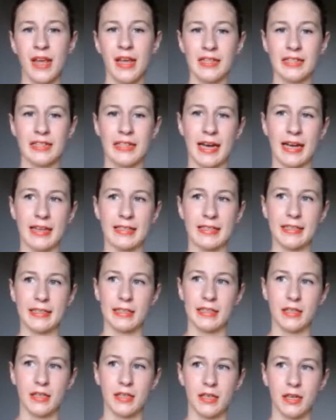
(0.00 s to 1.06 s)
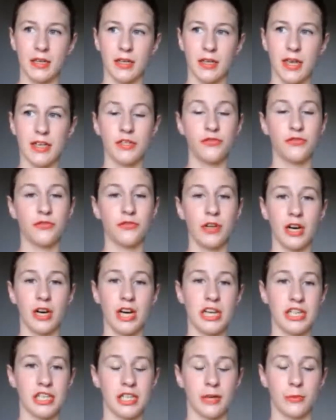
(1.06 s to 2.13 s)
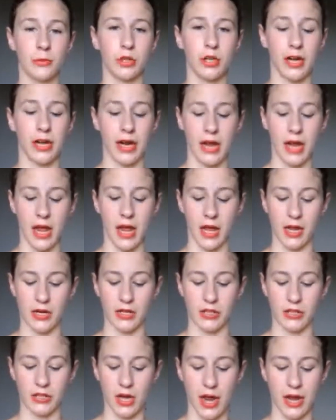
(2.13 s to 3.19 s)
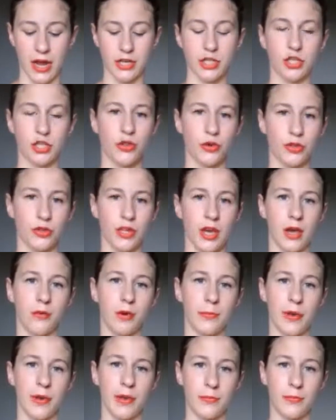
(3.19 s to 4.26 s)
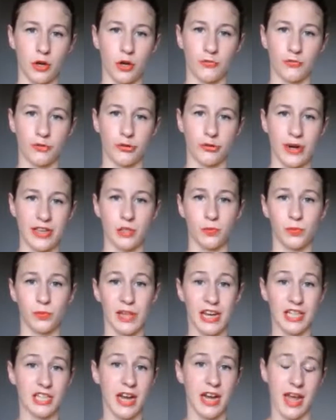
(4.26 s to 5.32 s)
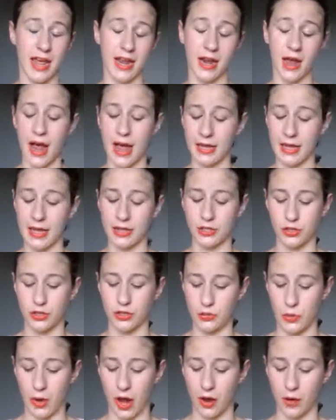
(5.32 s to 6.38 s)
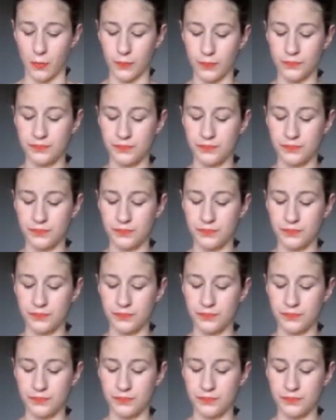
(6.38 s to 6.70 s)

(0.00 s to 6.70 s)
Like it's very shimmery and I just thought that it would be beautiful as a blush and a highlighter as well.